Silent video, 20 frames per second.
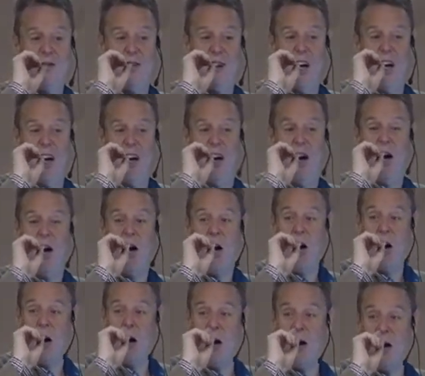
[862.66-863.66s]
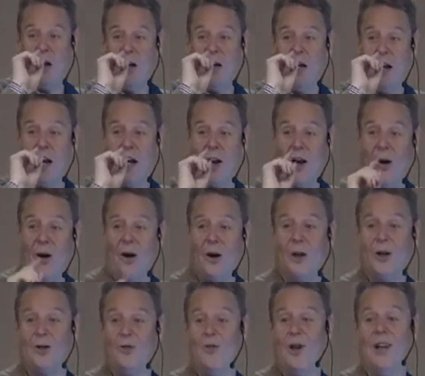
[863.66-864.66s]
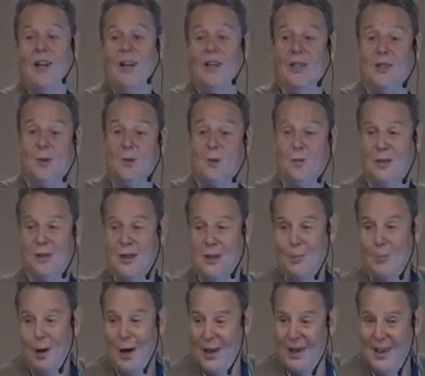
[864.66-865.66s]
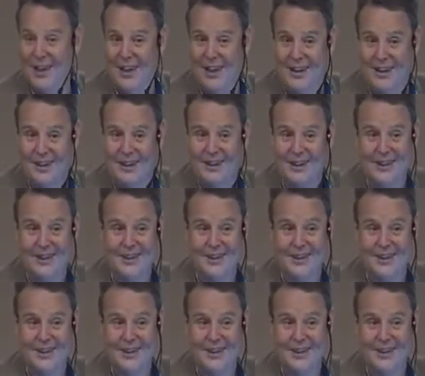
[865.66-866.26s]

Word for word: and we've got hard and harsh feelings towards somebody else?